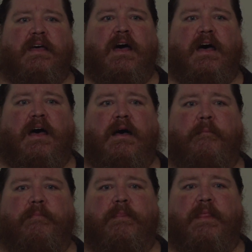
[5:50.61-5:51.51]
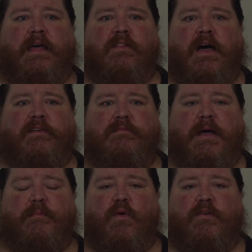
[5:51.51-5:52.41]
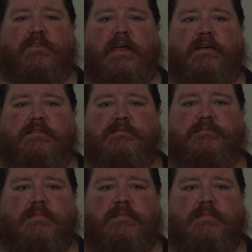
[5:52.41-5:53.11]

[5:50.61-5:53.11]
I lost my motorcycle.